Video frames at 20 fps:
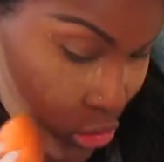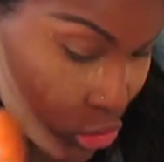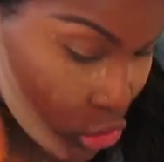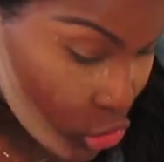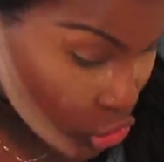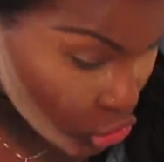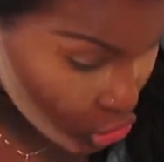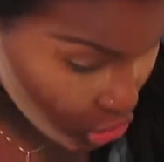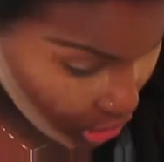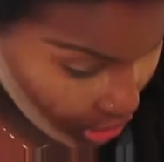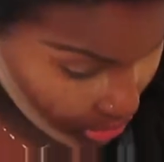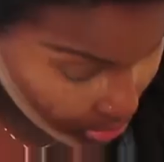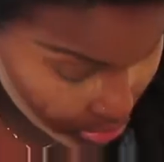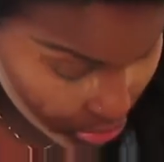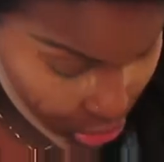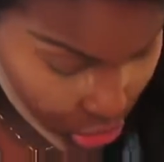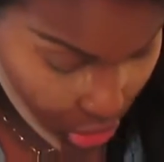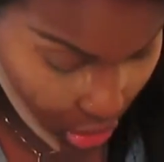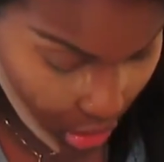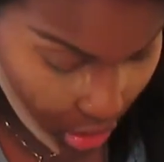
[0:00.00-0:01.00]
sharp
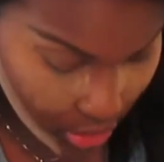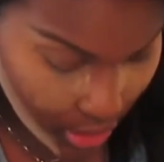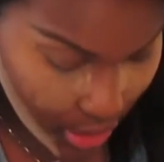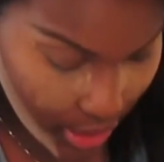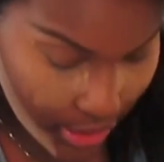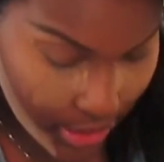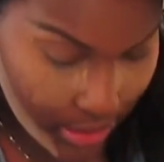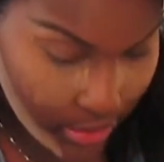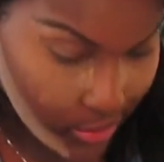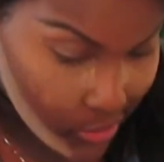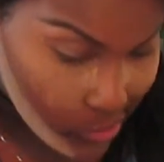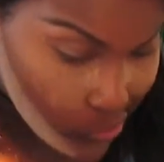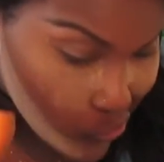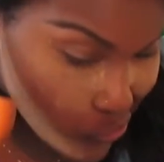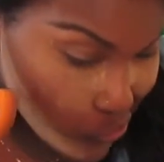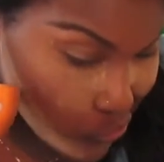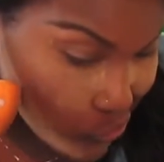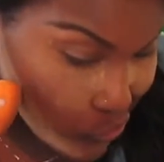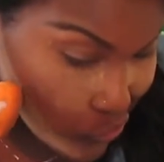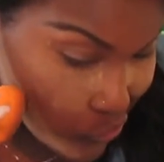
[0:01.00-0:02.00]
jawline,
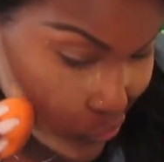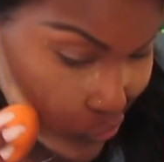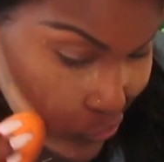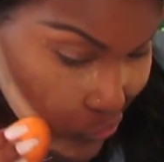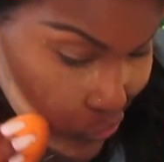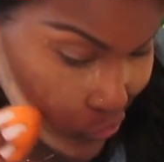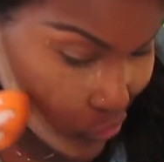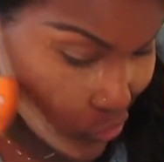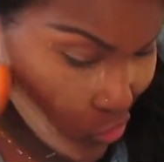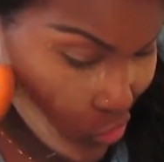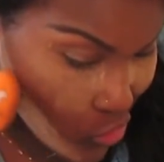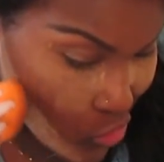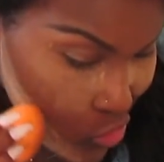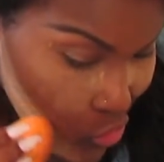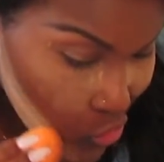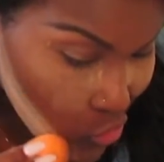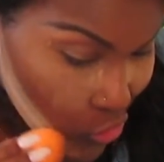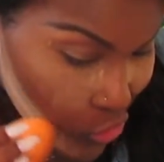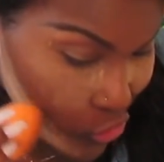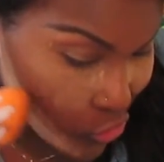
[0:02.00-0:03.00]

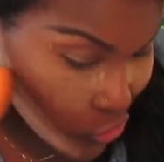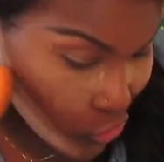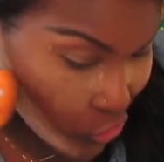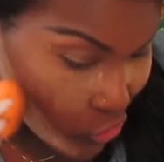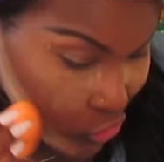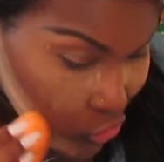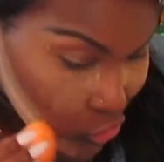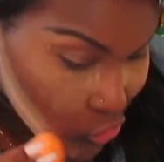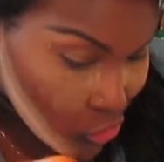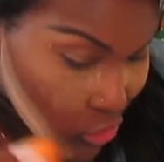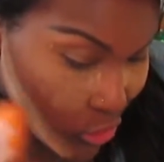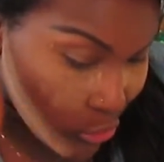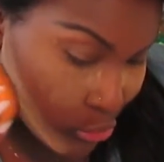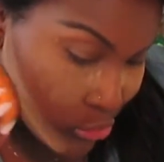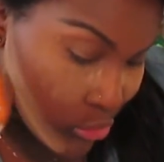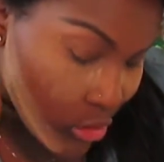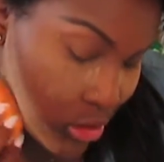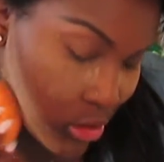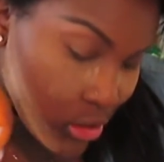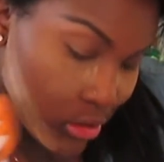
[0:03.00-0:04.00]
or at least a sharp,
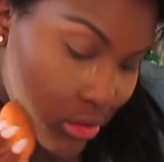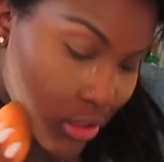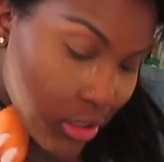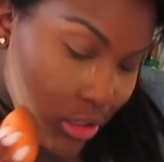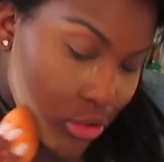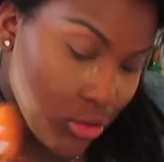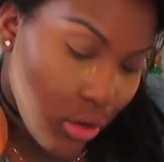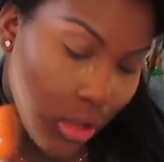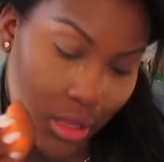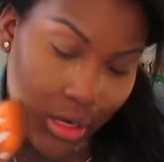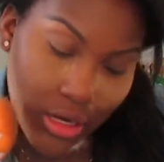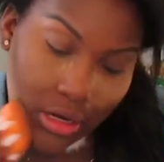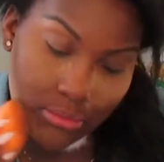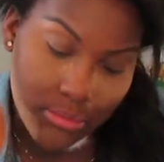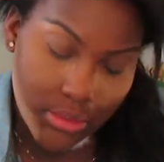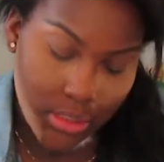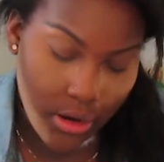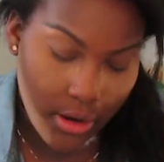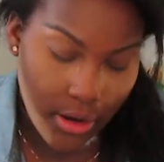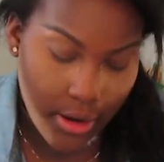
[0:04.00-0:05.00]
not jawline, I'm
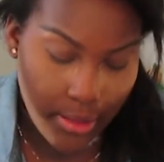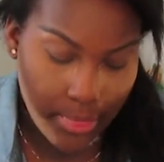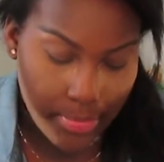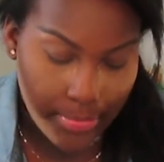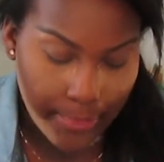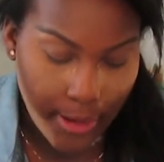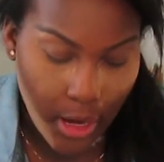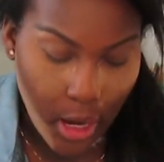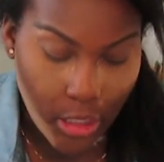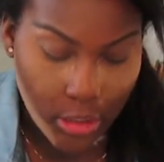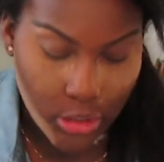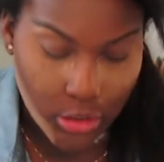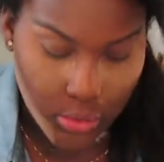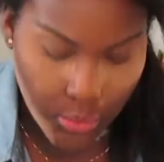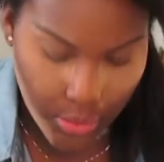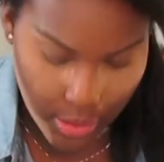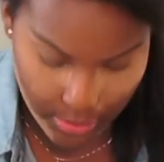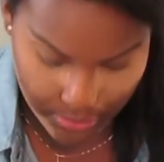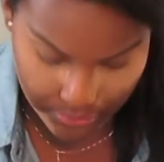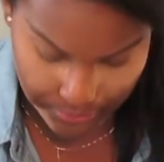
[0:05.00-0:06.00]
sorry,
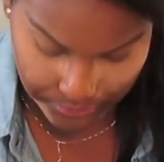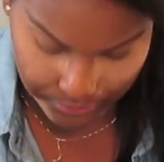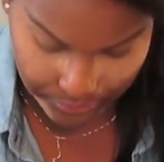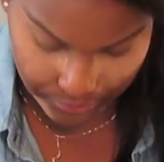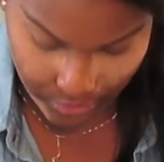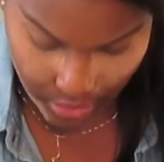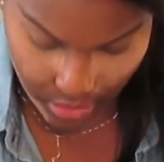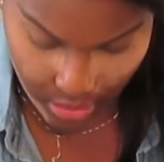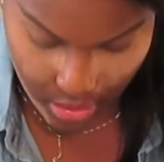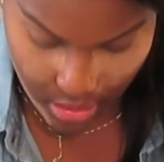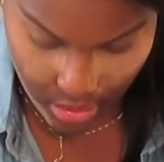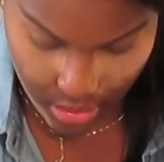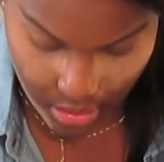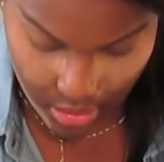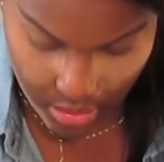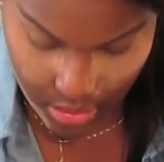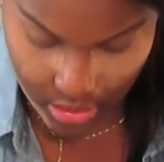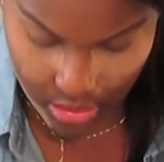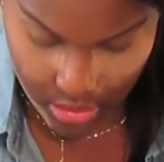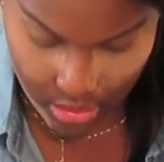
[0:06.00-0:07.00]
contour.
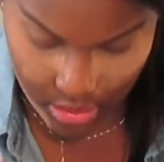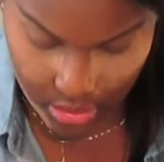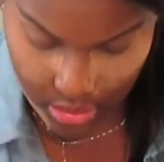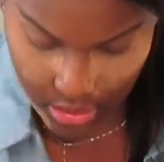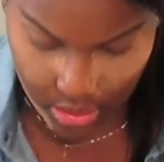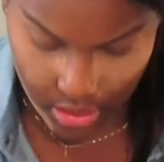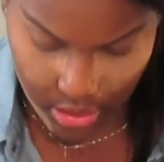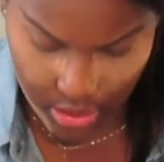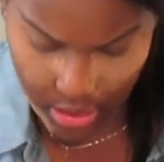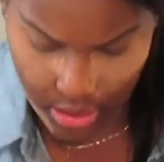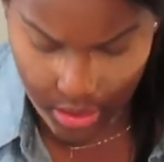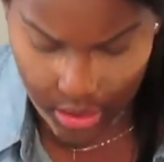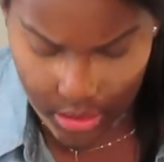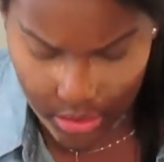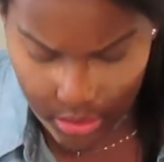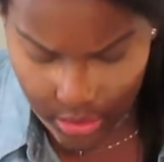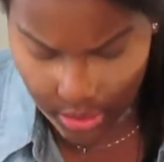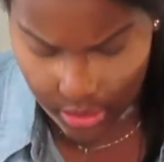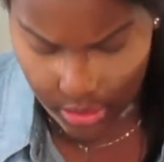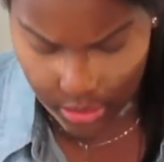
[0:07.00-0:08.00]
And
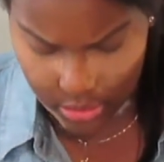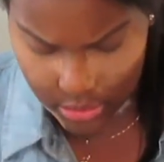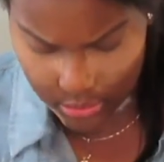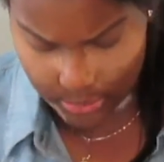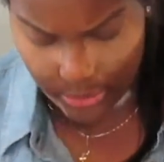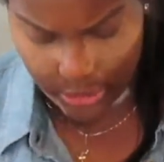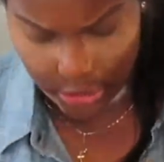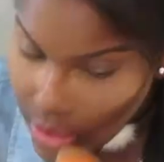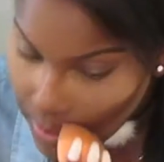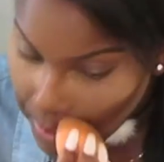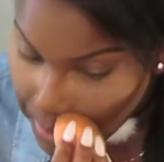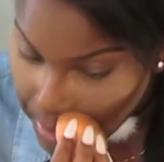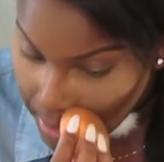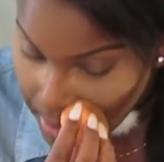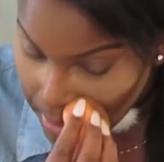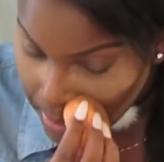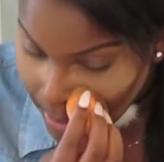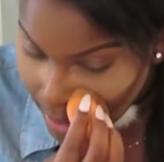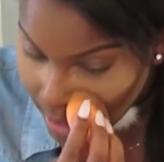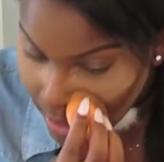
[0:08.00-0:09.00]
there goes my, I put
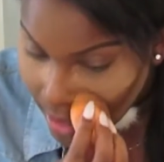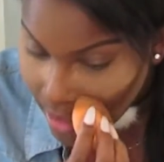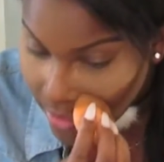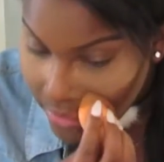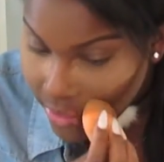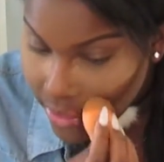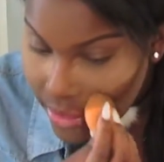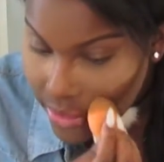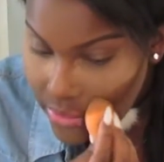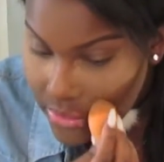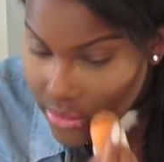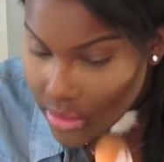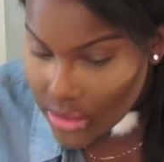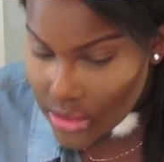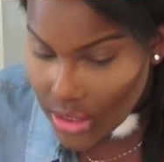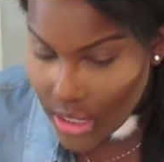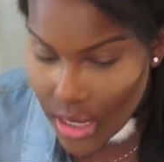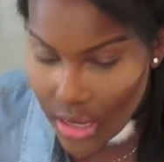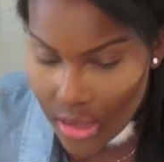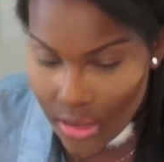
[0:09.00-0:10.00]
in my laugh lines because
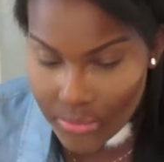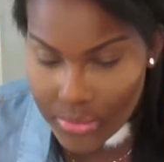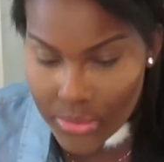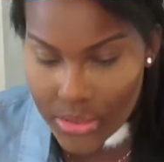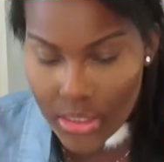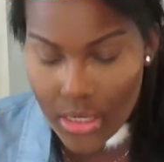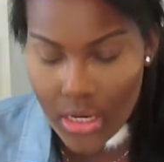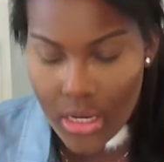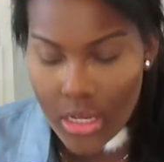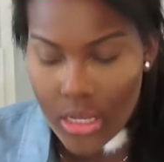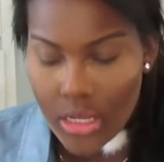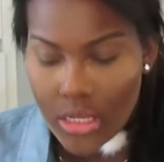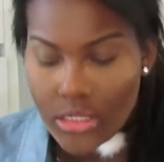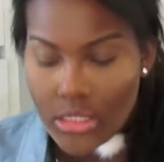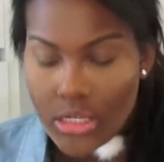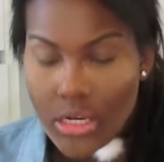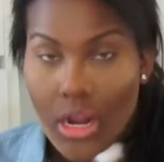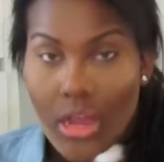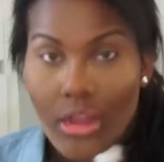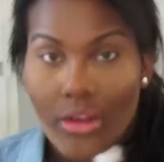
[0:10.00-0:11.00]
it helps
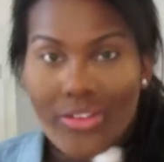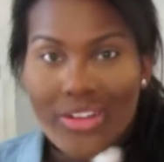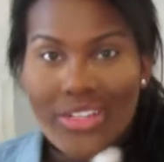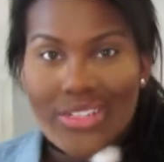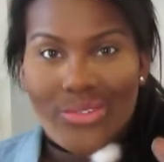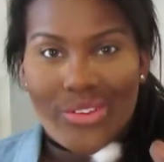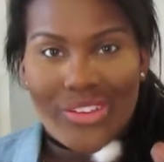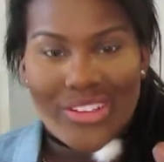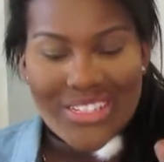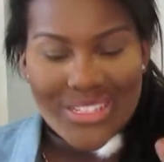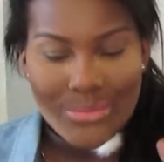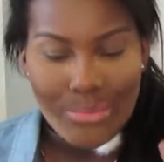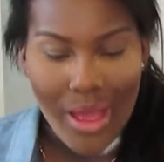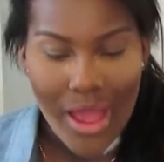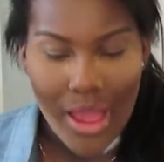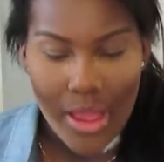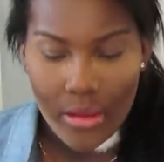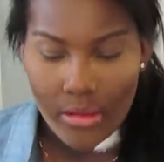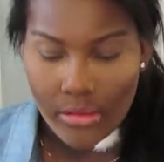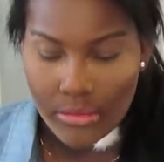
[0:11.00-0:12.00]
to not crease when you
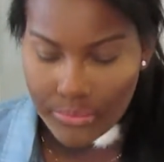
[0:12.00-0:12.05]
smile.